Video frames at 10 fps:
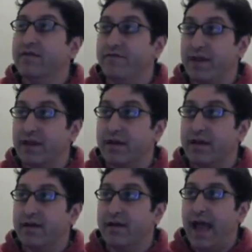Think
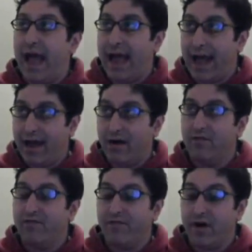
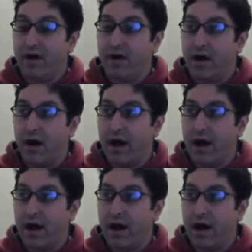how far